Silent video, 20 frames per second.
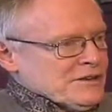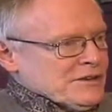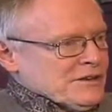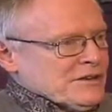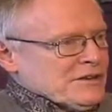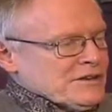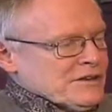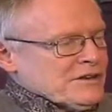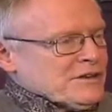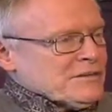
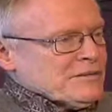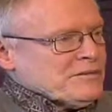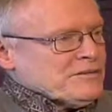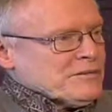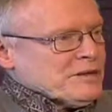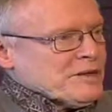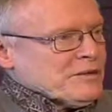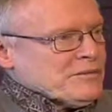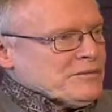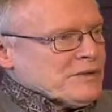
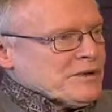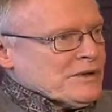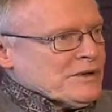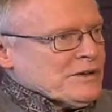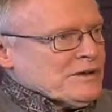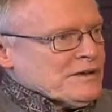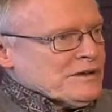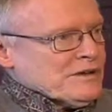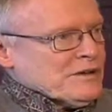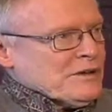
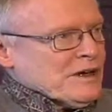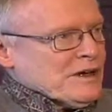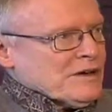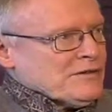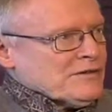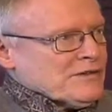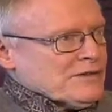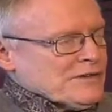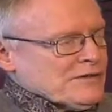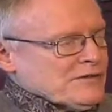you
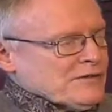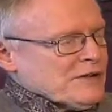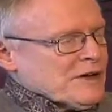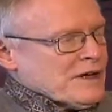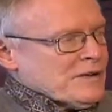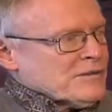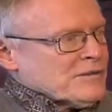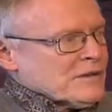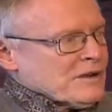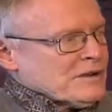have the
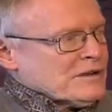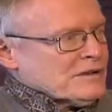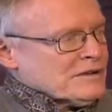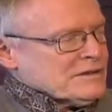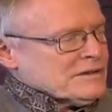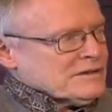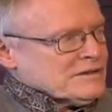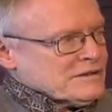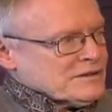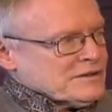framework